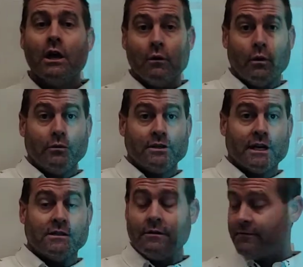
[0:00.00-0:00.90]
What would you
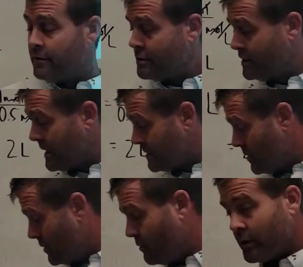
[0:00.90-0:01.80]
guys do first? You guys know
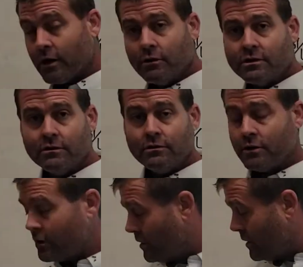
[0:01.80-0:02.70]
you would go to
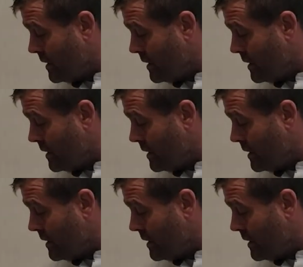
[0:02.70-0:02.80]
your